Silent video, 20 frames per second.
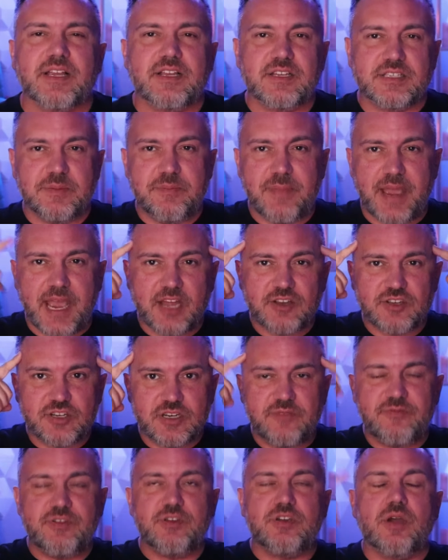Like, because
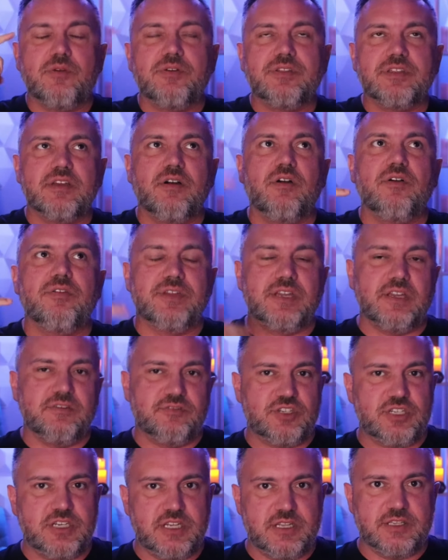imagine if you go with the whole thing,
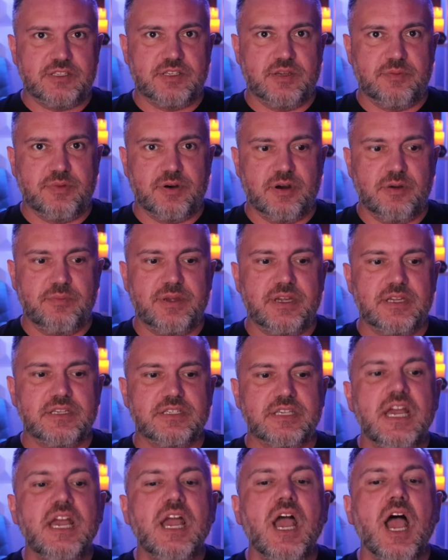if she did this on
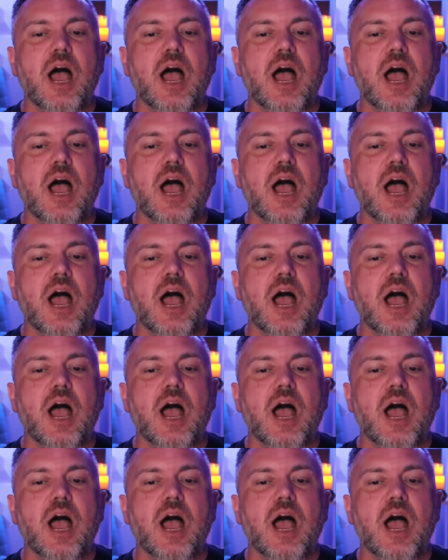purpose,